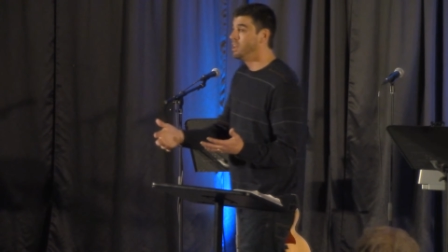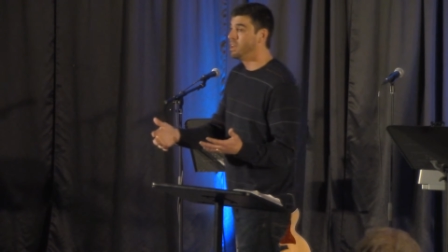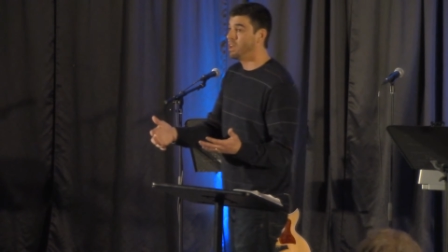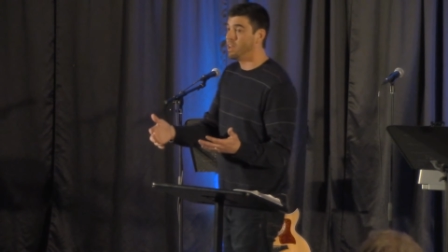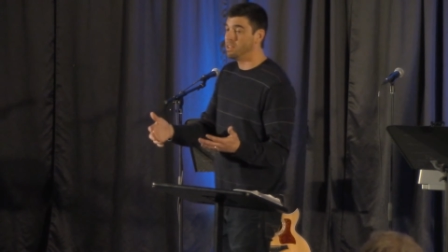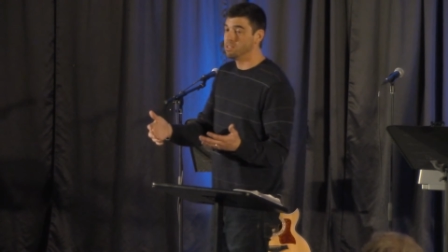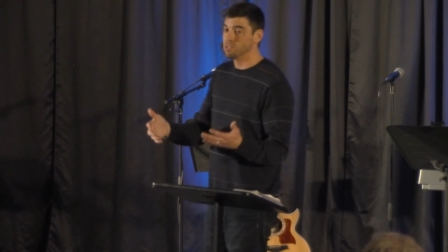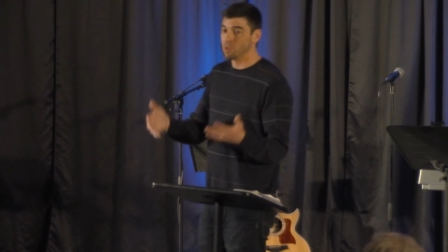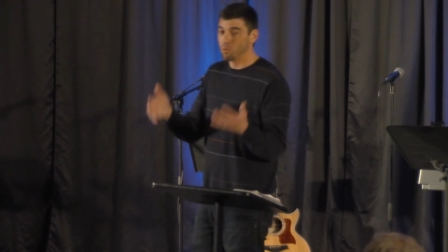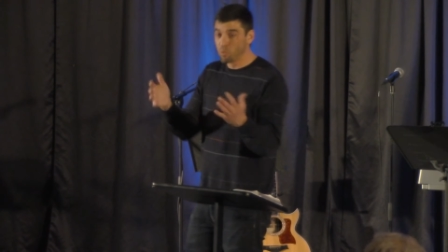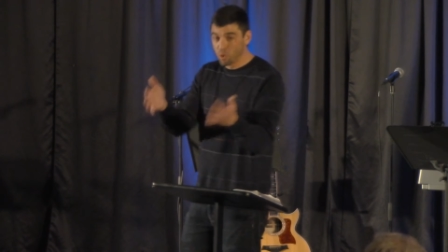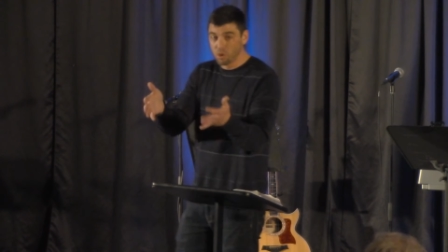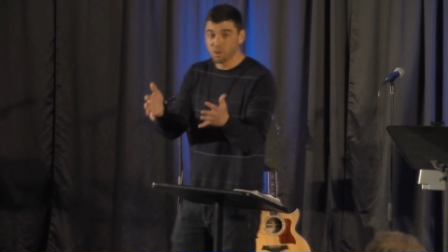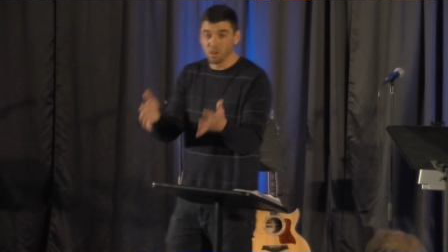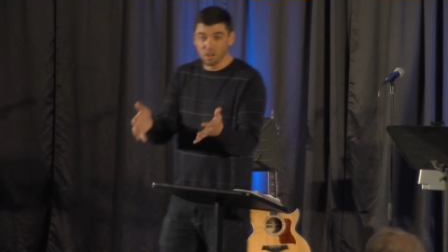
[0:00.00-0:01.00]
And so
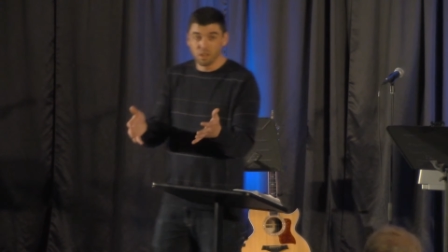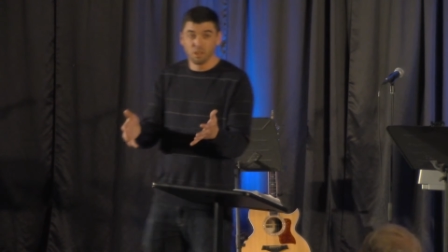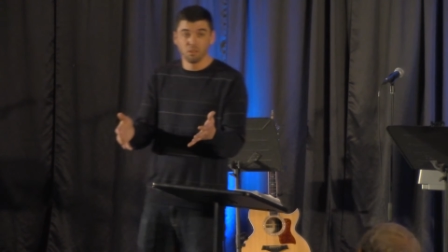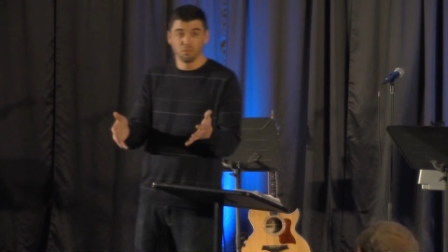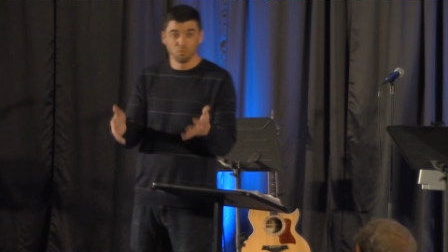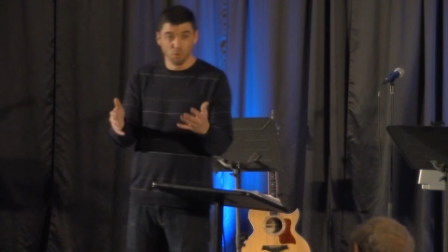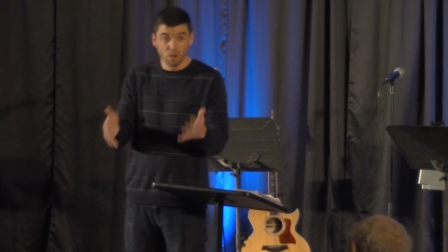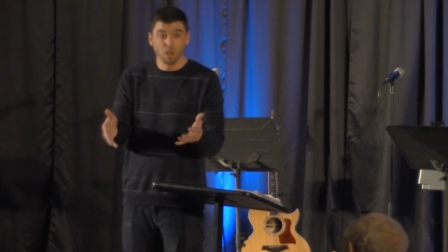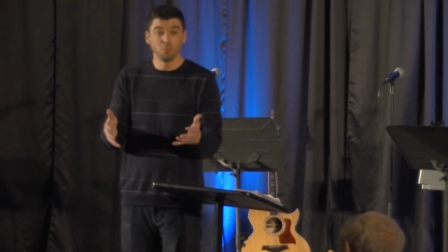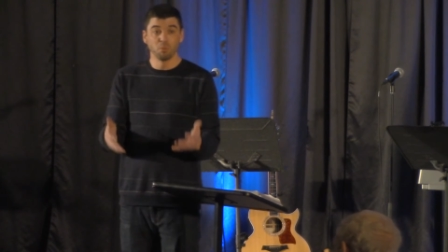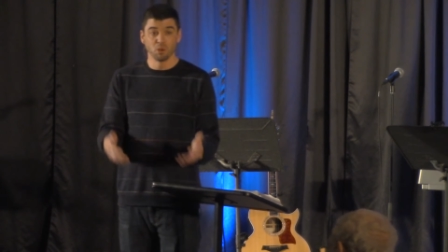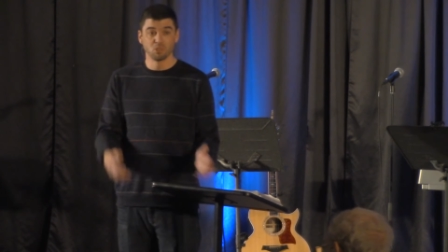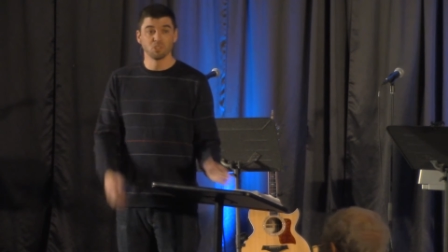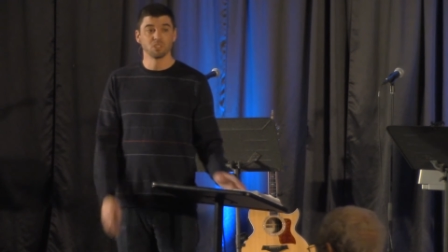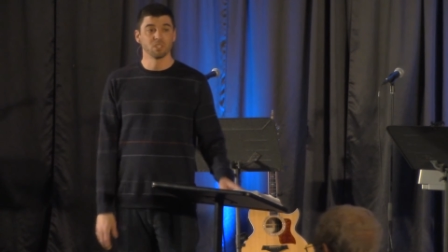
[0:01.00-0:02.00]
we're going to we're gonna
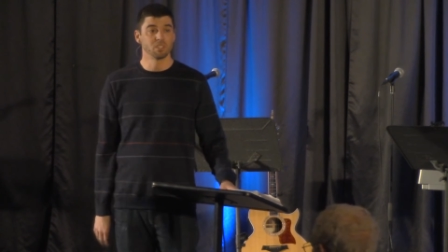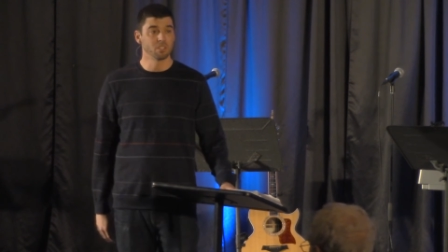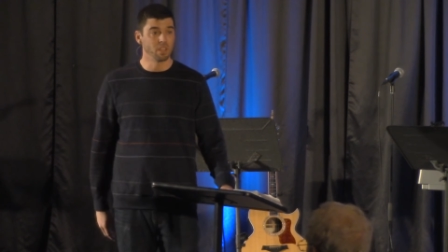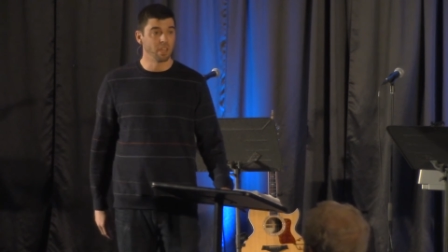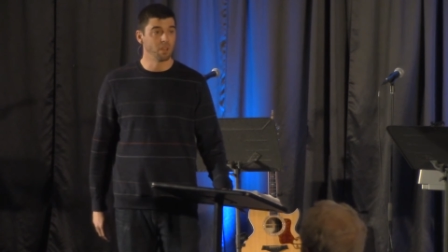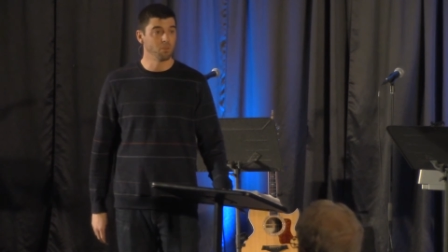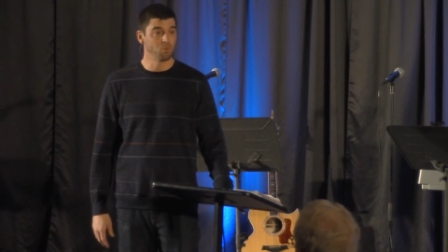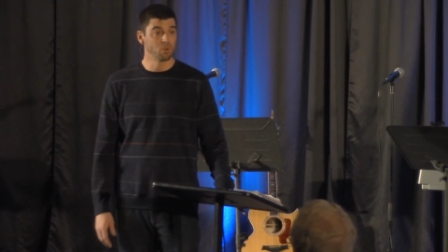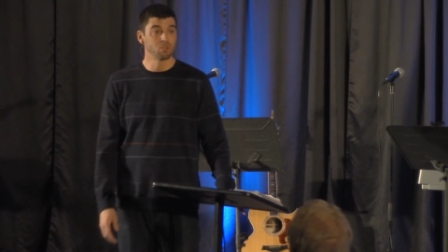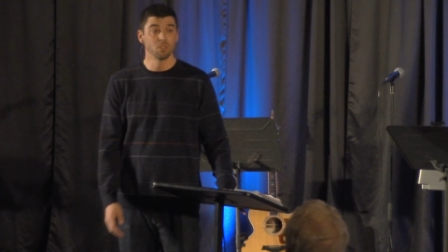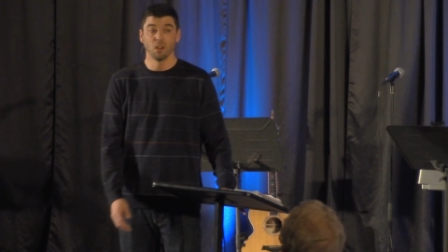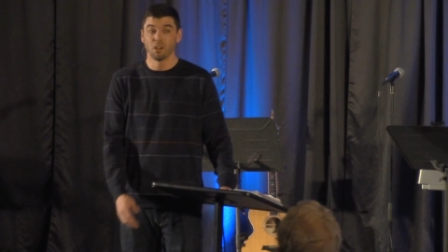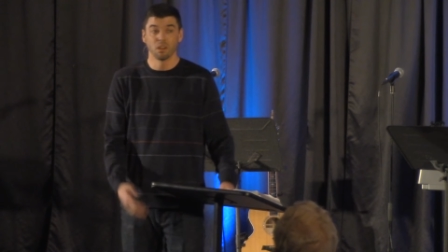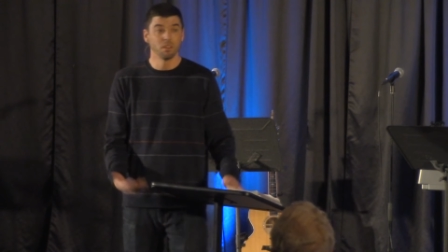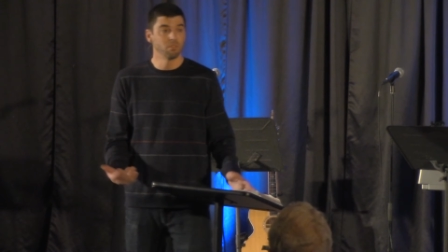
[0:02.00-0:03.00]
purchase this land and we're
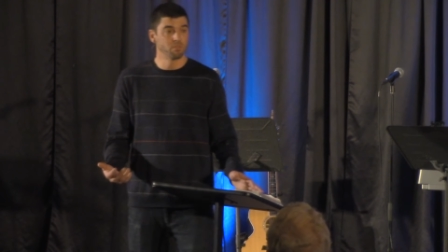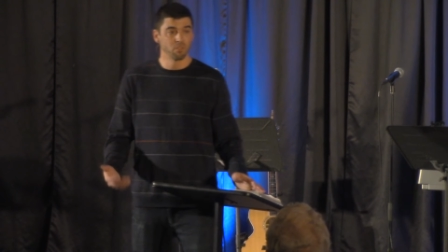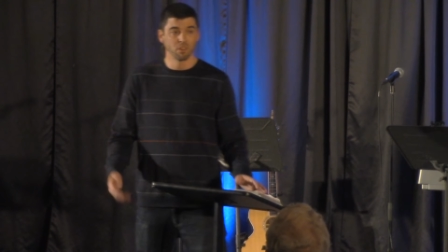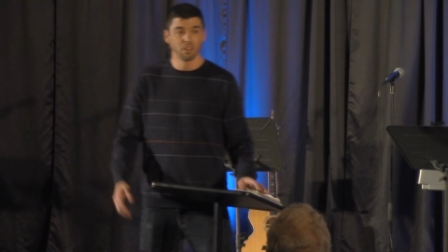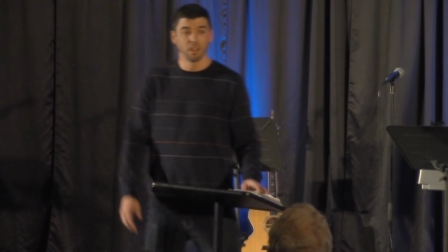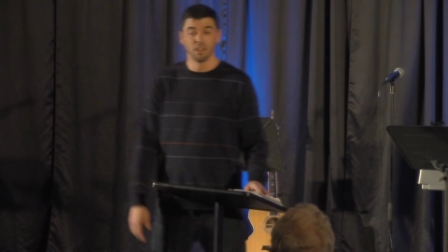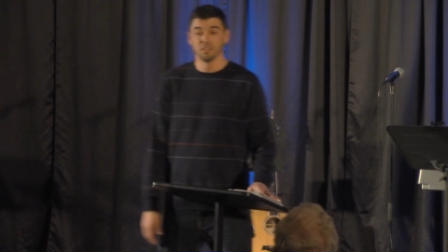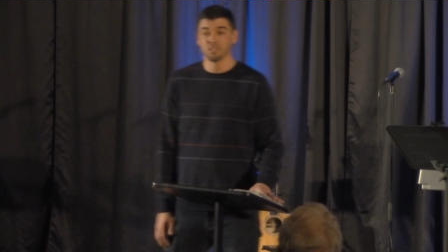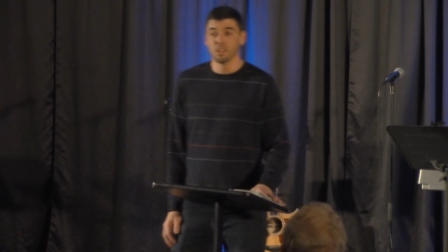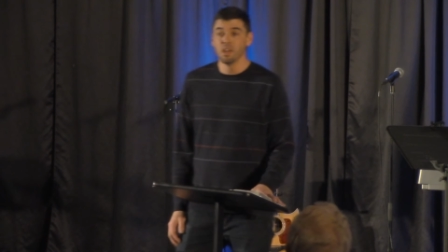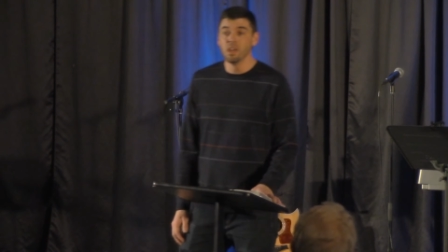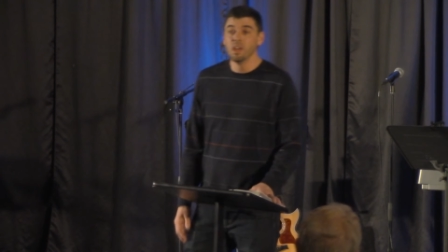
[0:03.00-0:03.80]
sorry for you guys.